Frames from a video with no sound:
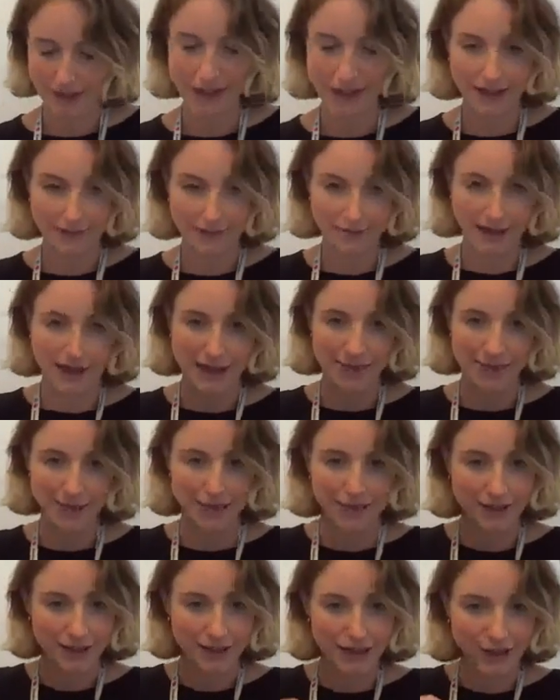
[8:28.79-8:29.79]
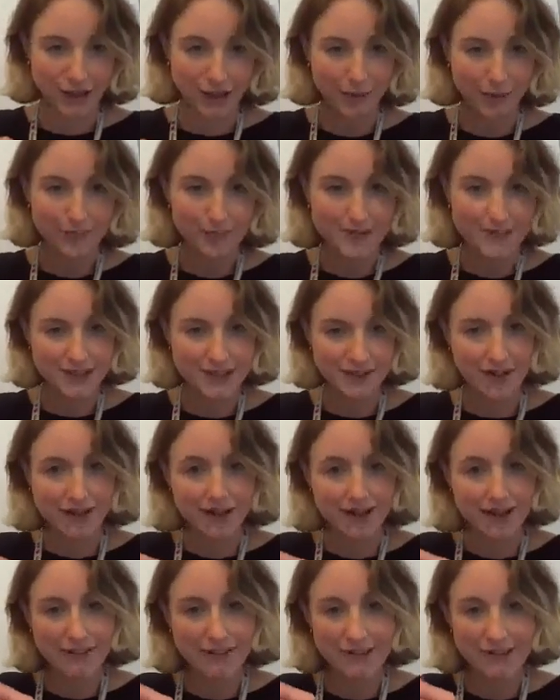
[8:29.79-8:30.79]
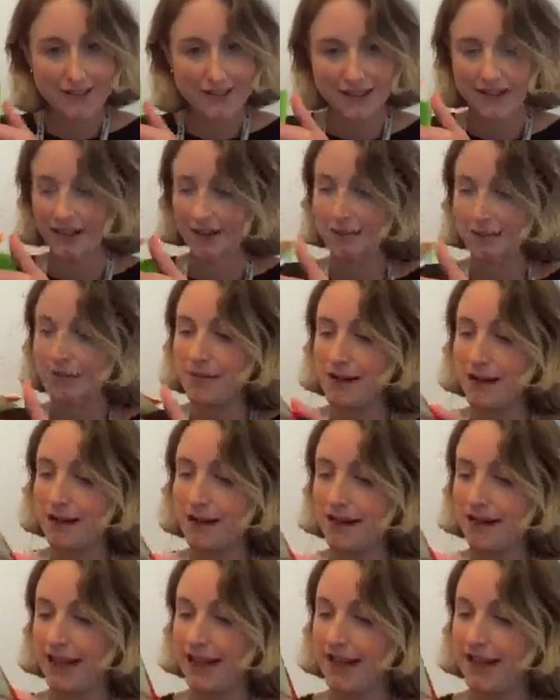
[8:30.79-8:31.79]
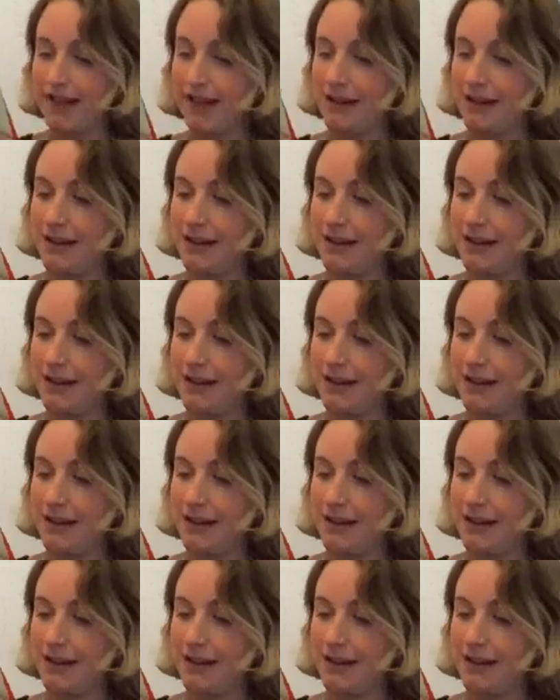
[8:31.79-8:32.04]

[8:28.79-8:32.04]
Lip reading: coloured paper at home, so I've stuck my